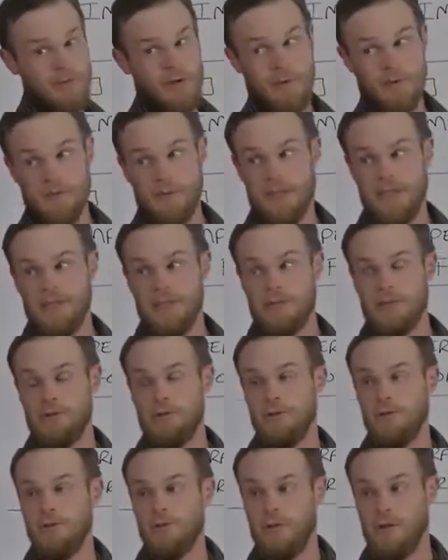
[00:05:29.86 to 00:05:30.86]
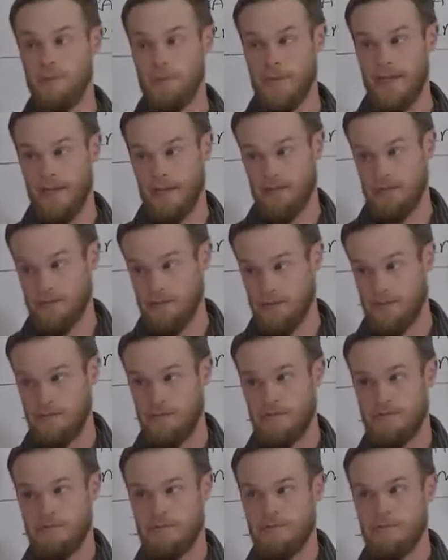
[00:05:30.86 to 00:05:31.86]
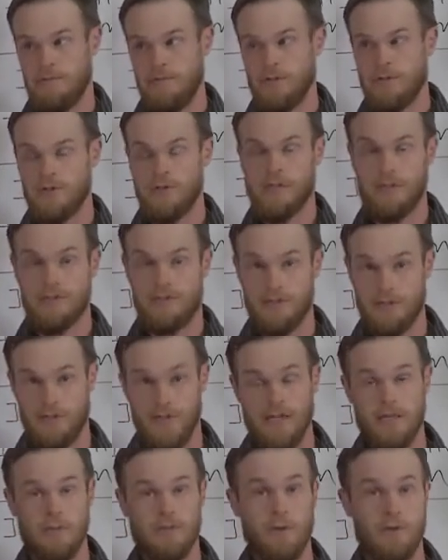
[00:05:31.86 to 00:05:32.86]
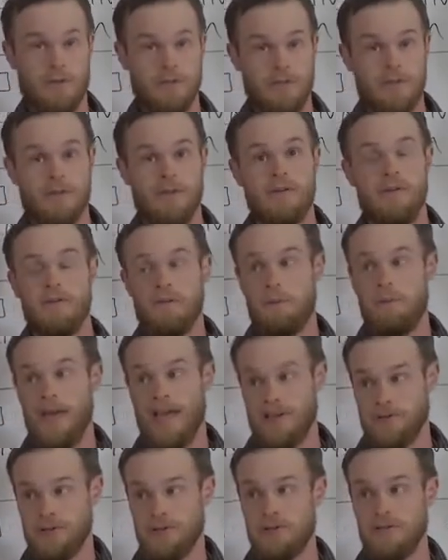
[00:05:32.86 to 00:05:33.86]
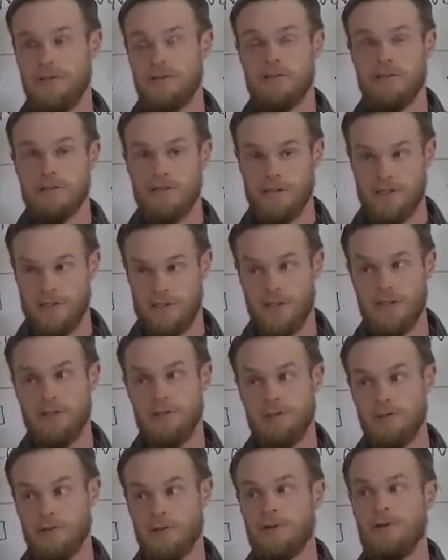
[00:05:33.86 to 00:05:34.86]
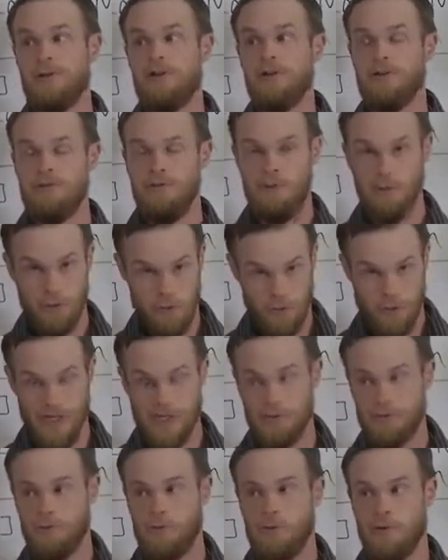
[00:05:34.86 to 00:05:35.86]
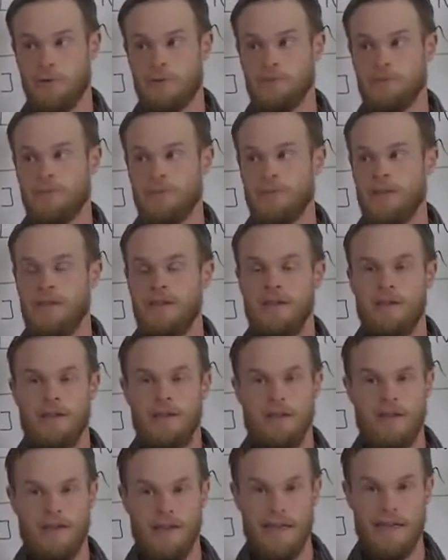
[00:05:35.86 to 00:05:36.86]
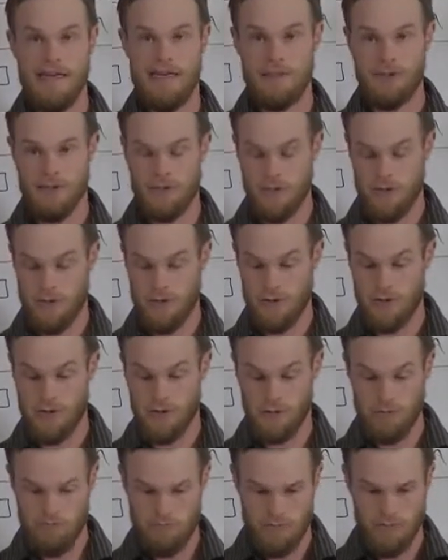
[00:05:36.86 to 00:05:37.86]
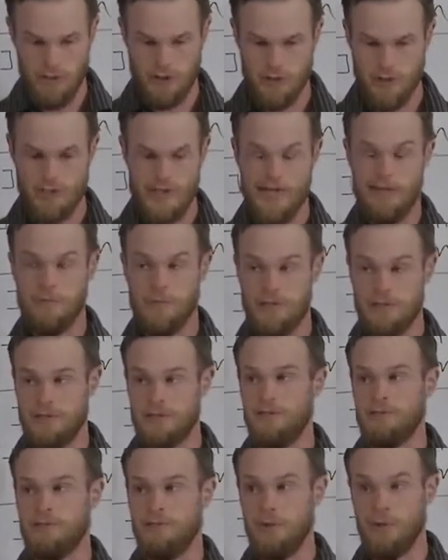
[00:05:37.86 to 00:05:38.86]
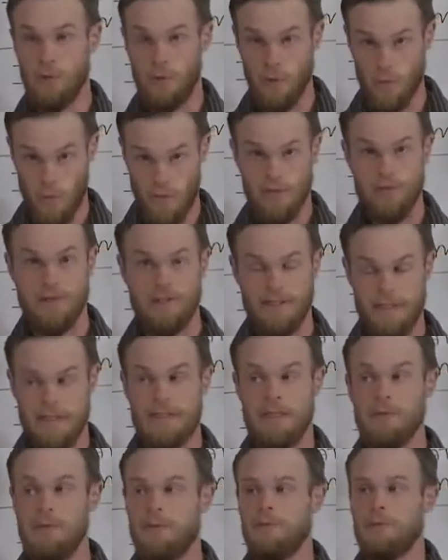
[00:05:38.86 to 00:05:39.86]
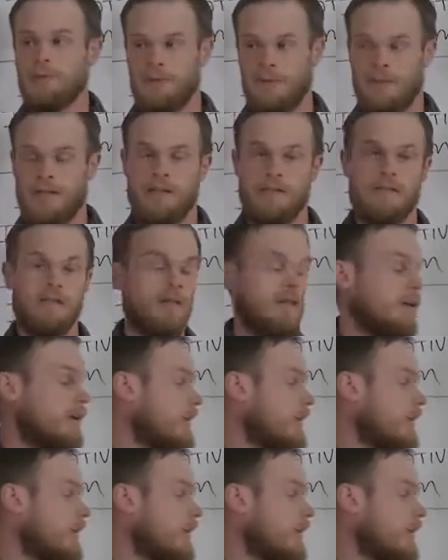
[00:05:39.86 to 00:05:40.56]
if I'm speaking to a man. So that's the second person, masculine, singular, future tense form. And it's just a statement, you will keep, okay?